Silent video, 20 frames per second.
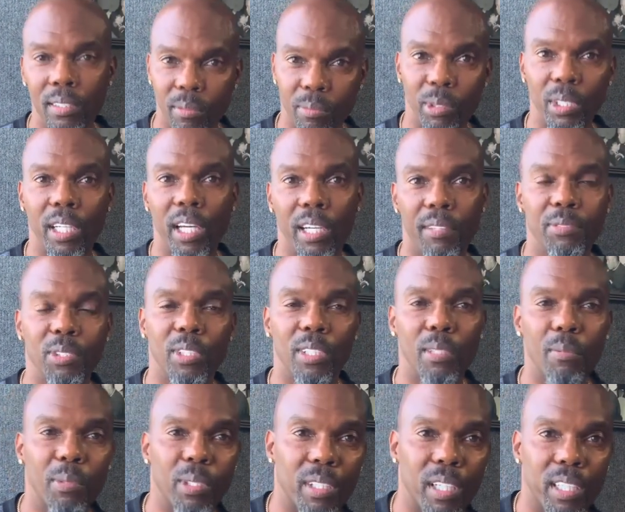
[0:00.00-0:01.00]
We have to
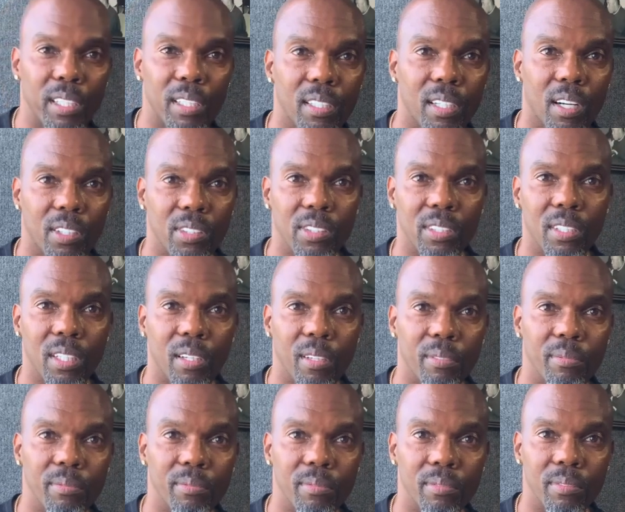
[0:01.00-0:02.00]
emulate ourselves.
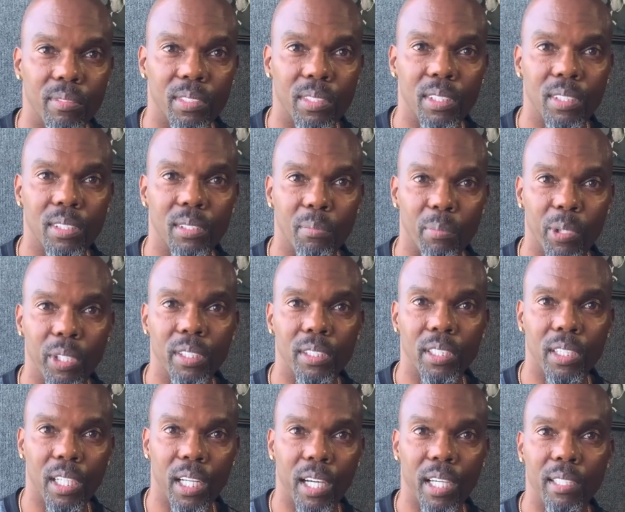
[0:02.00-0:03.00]
Right. Just to bring it
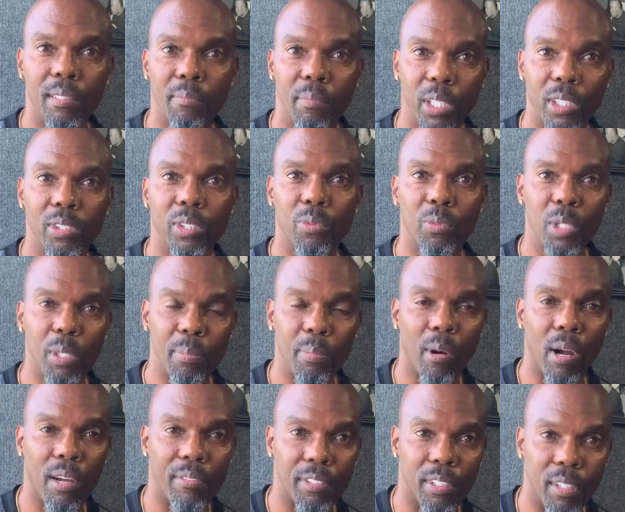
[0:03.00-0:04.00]
to light and make sure we
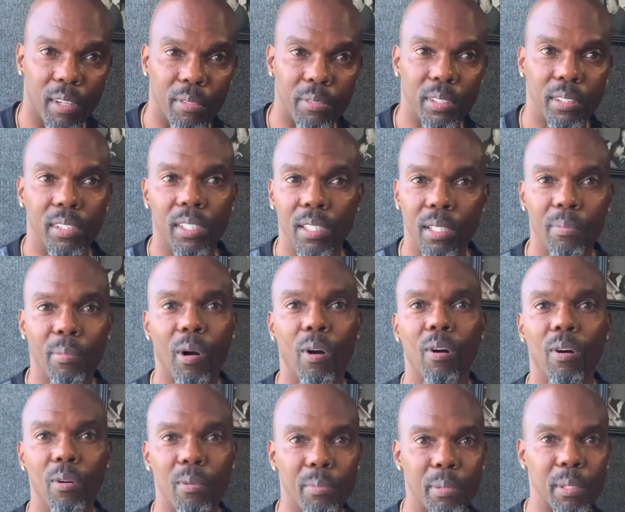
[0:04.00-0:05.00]
profit off it to help our
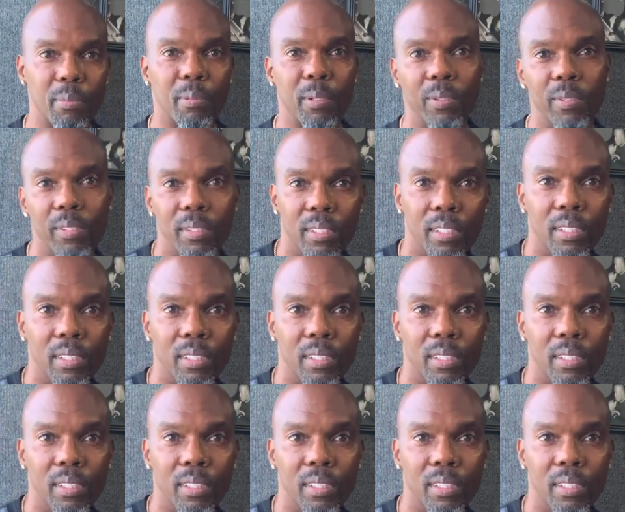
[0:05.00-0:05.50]
own people.